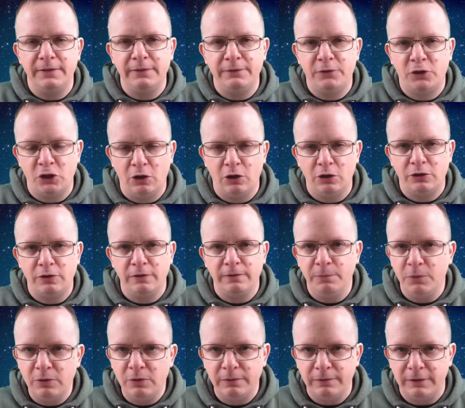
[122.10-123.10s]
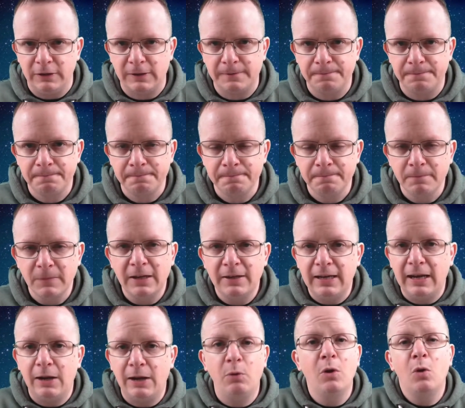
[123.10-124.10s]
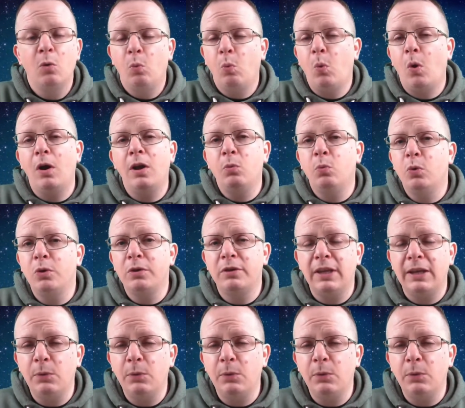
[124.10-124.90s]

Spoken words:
in charge of movies. Now, why would they